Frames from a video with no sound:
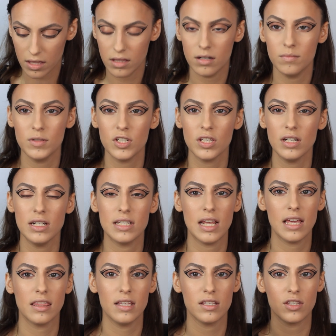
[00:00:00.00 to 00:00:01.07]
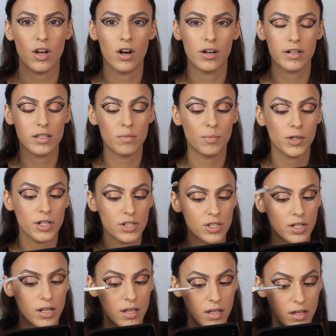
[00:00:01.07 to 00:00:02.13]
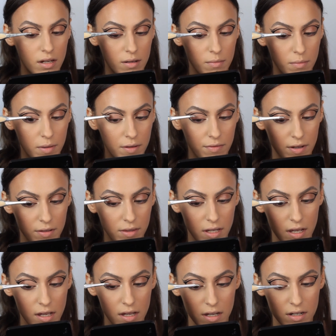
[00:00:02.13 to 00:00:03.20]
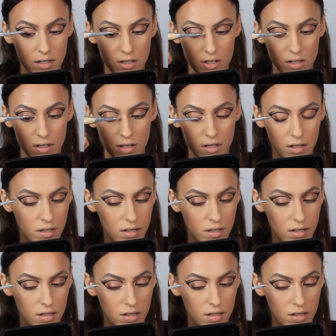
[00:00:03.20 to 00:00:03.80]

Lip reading: And then I'm just going to take this artist brush and buff out the edge.